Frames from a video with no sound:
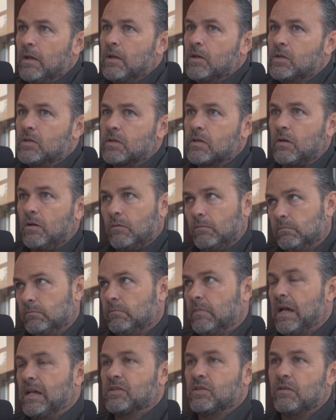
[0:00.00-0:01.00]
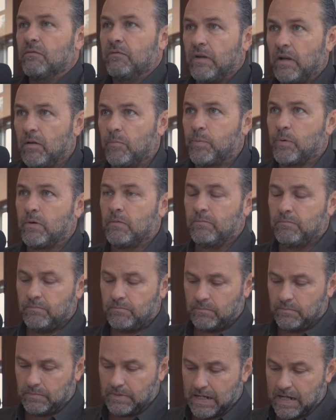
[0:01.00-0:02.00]
So as a developer,
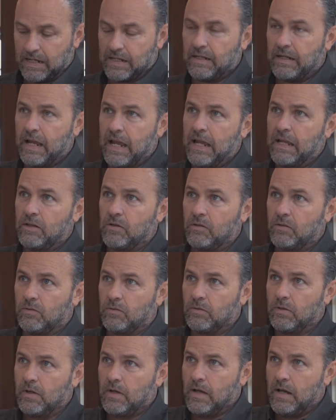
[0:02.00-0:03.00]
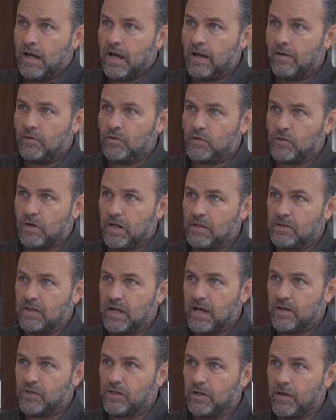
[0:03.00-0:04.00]
I can handle how the
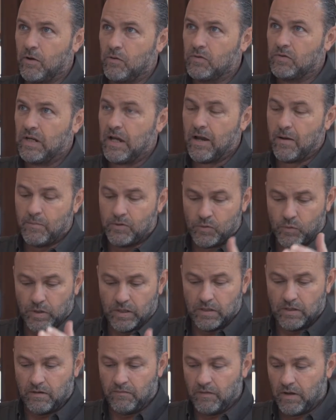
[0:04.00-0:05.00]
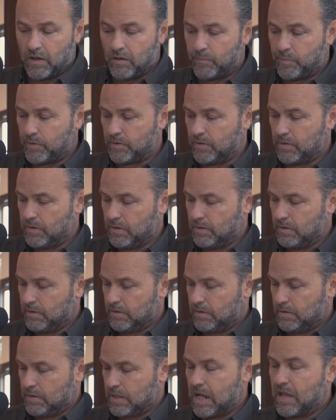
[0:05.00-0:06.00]
transaction goes down between the developer
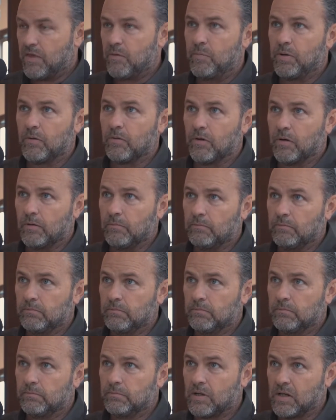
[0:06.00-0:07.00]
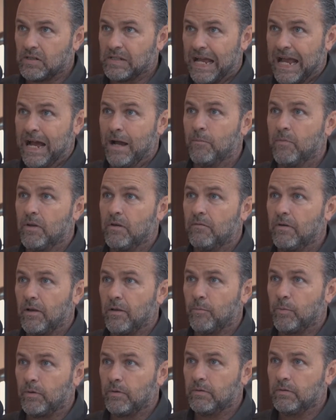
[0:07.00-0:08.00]
and the builder because I'm the
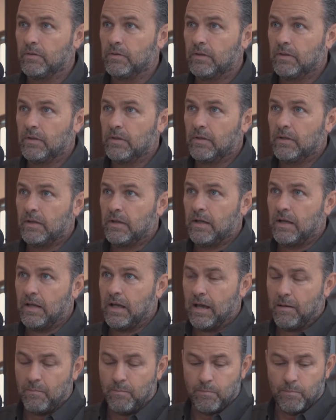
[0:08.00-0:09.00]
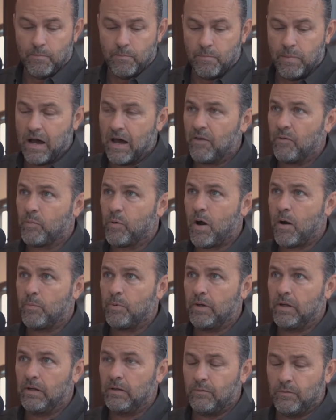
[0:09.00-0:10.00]
developer. I buy the
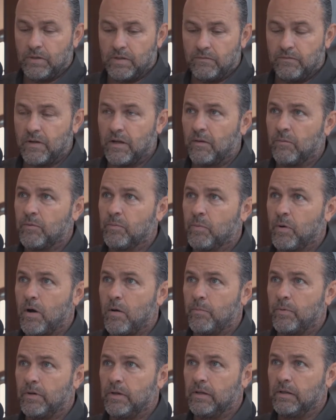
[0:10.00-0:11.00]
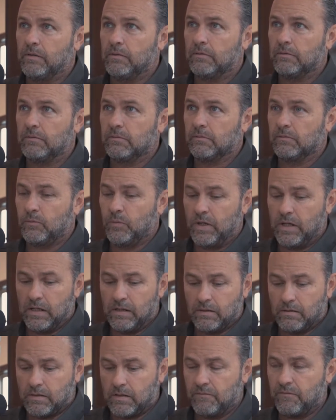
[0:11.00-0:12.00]
property, we develop the property, we
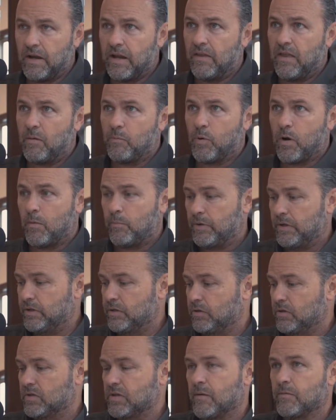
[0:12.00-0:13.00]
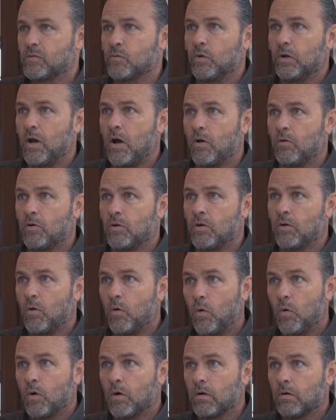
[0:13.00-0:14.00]
convey that property to a subsequent owner,
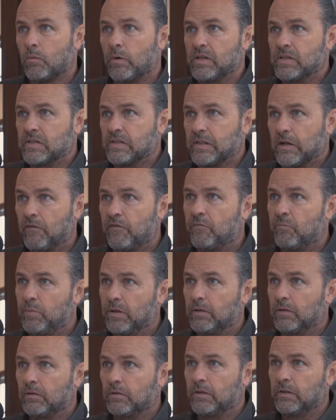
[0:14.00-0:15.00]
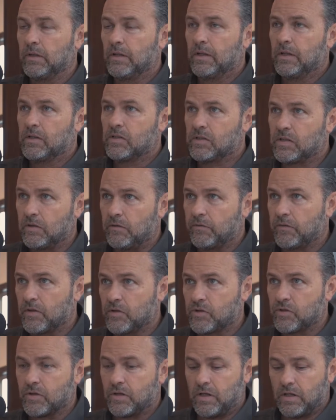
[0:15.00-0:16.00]
or we self-build,
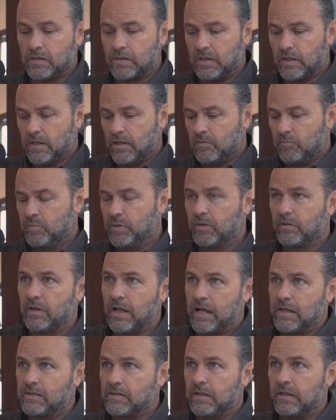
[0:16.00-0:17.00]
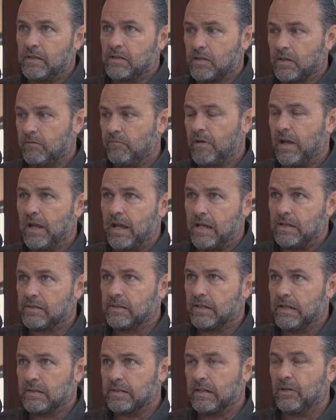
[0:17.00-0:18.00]
self-construct, build assets, convey
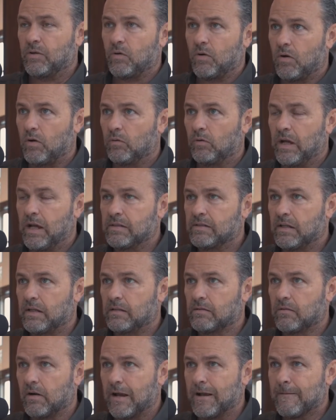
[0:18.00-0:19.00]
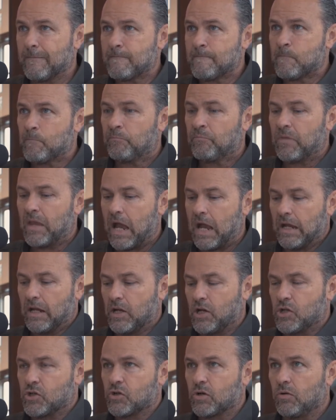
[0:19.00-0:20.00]
assets, and or hold assets, right? I can
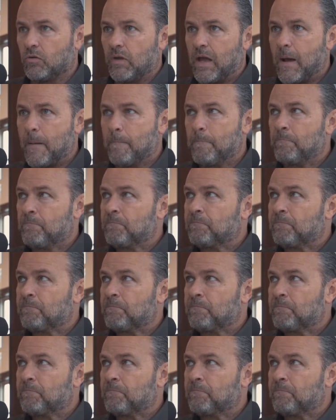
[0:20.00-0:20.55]
control that.